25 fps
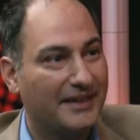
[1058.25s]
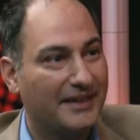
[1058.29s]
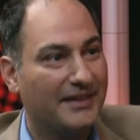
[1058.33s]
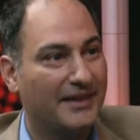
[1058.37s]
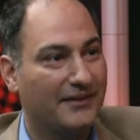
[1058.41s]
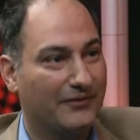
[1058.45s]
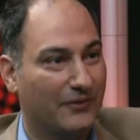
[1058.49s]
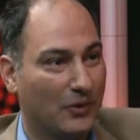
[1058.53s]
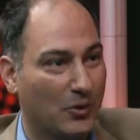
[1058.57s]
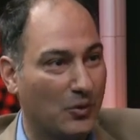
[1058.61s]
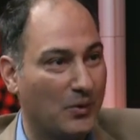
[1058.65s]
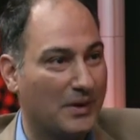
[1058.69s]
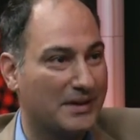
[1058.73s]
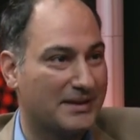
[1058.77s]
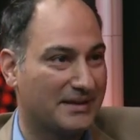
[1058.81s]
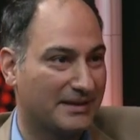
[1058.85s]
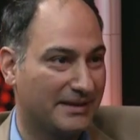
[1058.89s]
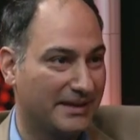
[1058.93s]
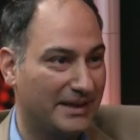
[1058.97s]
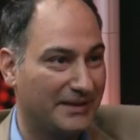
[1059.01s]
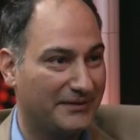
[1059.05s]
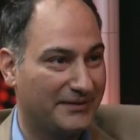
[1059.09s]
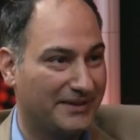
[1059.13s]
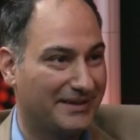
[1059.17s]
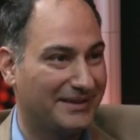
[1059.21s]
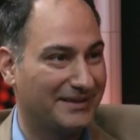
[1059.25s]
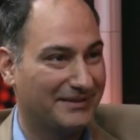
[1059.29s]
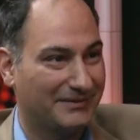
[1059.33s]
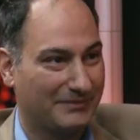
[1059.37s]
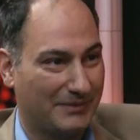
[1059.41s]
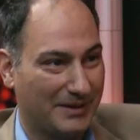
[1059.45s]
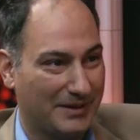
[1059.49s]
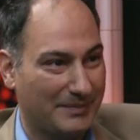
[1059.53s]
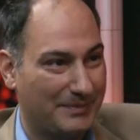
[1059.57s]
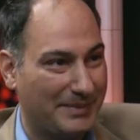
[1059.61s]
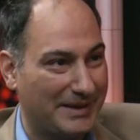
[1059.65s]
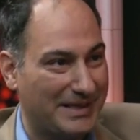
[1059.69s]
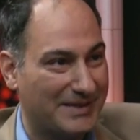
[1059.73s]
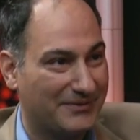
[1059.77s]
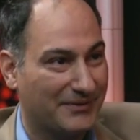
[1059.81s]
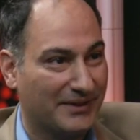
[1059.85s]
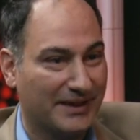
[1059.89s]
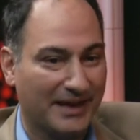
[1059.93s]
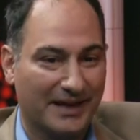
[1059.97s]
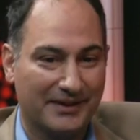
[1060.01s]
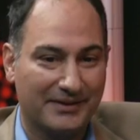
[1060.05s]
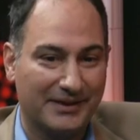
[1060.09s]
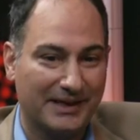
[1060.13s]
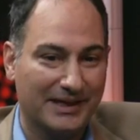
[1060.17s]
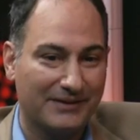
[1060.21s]
They've always lived
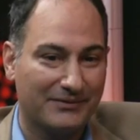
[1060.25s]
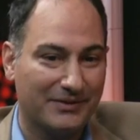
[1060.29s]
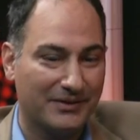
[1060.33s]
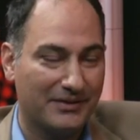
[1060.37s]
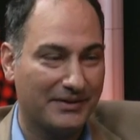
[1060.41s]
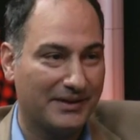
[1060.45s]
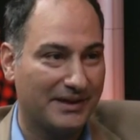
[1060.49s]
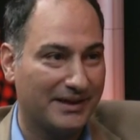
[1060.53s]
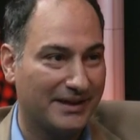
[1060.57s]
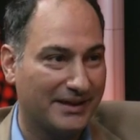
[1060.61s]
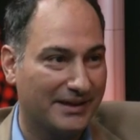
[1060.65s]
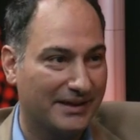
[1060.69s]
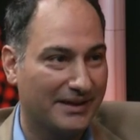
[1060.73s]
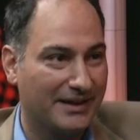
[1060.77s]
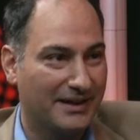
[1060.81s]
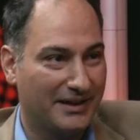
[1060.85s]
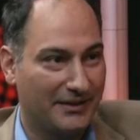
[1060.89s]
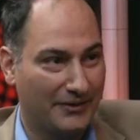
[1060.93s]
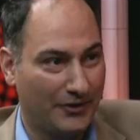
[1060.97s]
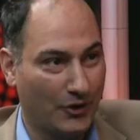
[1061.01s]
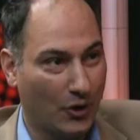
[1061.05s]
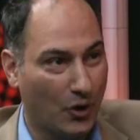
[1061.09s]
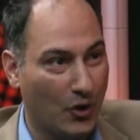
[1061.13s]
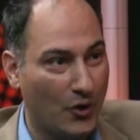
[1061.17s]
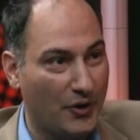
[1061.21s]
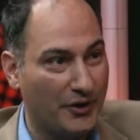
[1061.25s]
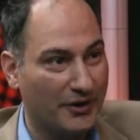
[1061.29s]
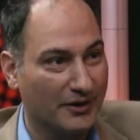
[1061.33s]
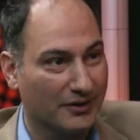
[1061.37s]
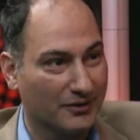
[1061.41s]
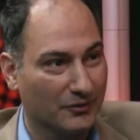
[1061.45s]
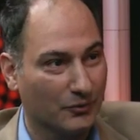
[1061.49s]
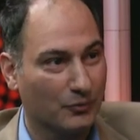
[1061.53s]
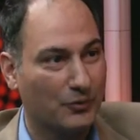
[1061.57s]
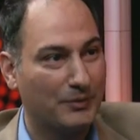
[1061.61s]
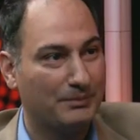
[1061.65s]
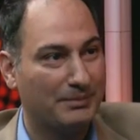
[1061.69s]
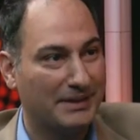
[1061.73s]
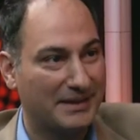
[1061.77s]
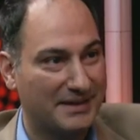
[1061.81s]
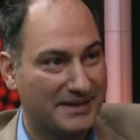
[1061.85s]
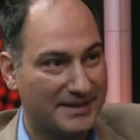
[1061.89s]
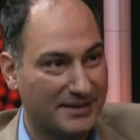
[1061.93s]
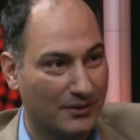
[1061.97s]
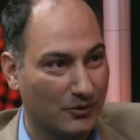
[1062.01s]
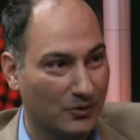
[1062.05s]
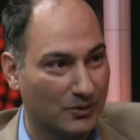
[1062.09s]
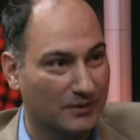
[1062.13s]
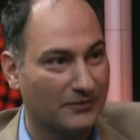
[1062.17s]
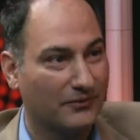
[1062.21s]
peacefully, and even the oil would be
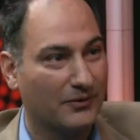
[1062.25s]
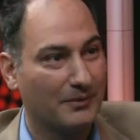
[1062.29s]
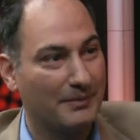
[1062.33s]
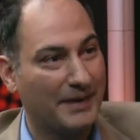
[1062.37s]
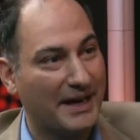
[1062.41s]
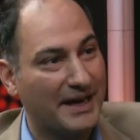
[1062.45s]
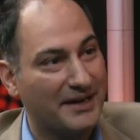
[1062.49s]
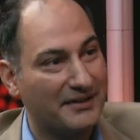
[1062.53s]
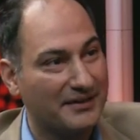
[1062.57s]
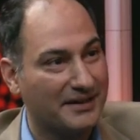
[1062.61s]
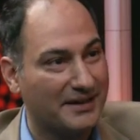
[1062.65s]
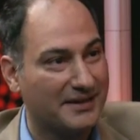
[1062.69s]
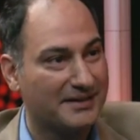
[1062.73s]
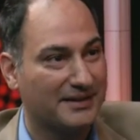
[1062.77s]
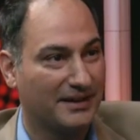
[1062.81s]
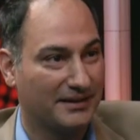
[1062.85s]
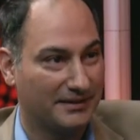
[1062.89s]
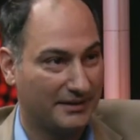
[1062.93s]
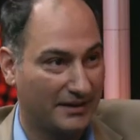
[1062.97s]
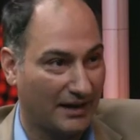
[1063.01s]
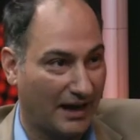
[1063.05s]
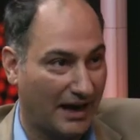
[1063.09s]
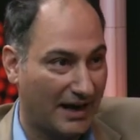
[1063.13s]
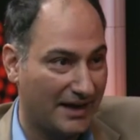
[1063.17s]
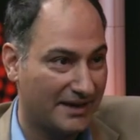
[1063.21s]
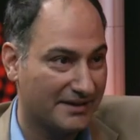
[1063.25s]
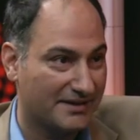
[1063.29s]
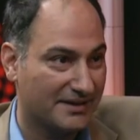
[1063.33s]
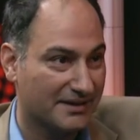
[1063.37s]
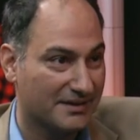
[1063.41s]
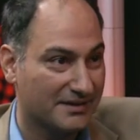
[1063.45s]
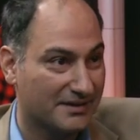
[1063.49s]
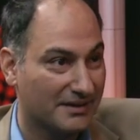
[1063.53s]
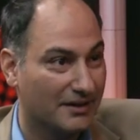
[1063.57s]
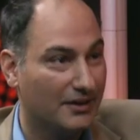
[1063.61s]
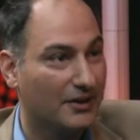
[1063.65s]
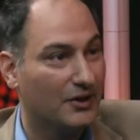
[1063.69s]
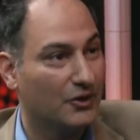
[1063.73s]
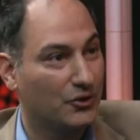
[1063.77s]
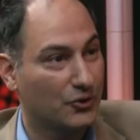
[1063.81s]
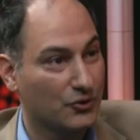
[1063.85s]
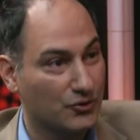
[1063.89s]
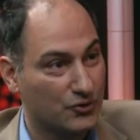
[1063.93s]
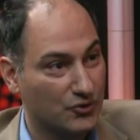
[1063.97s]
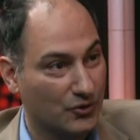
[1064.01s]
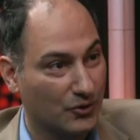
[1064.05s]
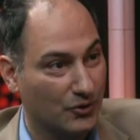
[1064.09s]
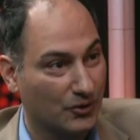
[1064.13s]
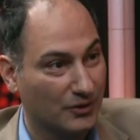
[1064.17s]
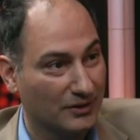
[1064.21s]
sold from areas under ISIS
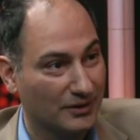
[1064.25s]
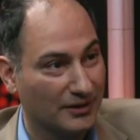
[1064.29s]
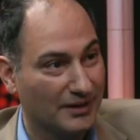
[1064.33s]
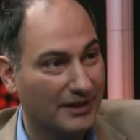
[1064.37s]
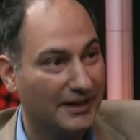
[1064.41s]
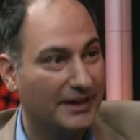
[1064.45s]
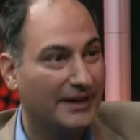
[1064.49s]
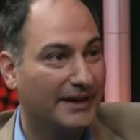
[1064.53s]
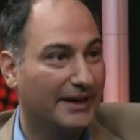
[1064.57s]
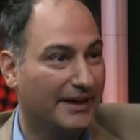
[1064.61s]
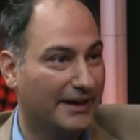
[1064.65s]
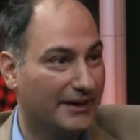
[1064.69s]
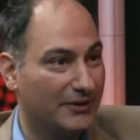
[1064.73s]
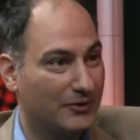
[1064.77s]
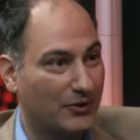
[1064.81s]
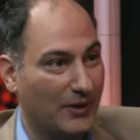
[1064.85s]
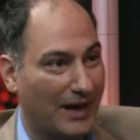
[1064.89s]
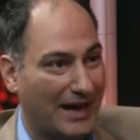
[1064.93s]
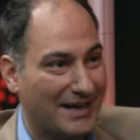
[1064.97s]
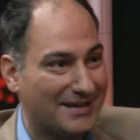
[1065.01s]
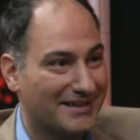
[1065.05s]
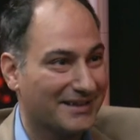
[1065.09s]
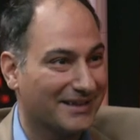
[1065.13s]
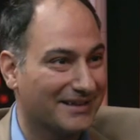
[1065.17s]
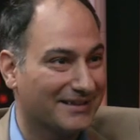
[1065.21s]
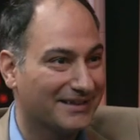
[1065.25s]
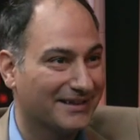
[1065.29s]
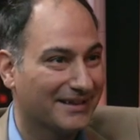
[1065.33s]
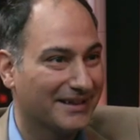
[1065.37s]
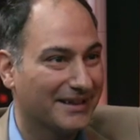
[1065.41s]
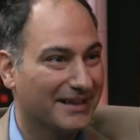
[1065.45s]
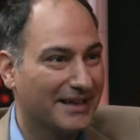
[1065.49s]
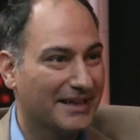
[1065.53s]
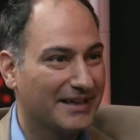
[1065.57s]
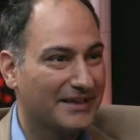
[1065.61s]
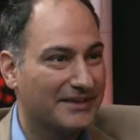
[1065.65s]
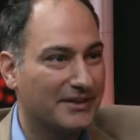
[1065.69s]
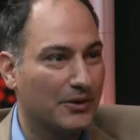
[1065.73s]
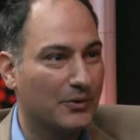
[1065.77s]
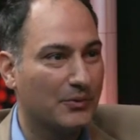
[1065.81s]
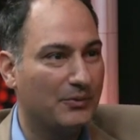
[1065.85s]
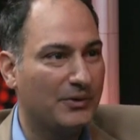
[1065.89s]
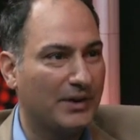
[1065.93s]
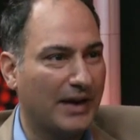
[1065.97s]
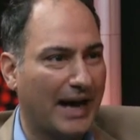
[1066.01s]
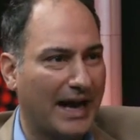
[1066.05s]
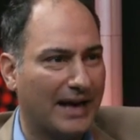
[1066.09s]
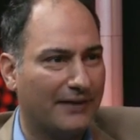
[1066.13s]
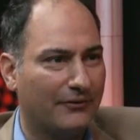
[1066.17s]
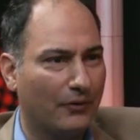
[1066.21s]
control into Assad. So
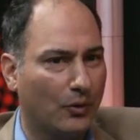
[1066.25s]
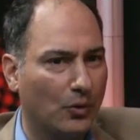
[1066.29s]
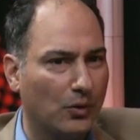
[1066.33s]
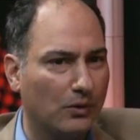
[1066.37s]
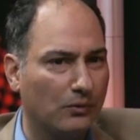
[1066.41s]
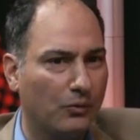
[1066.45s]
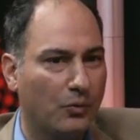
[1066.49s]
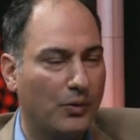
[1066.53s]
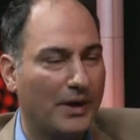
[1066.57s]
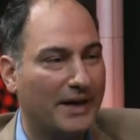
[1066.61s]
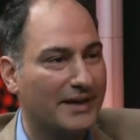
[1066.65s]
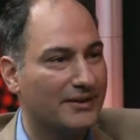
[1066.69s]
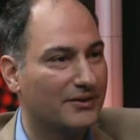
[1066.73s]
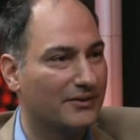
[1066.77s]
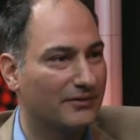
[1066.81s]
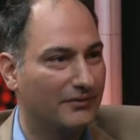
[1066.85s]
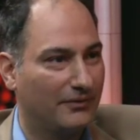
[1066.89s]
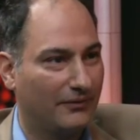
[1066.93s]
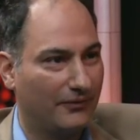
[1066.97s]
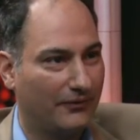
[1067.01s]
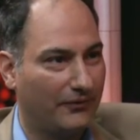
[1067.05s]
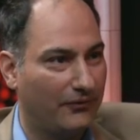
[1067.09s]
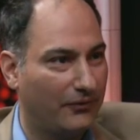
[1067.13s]
we have all weird,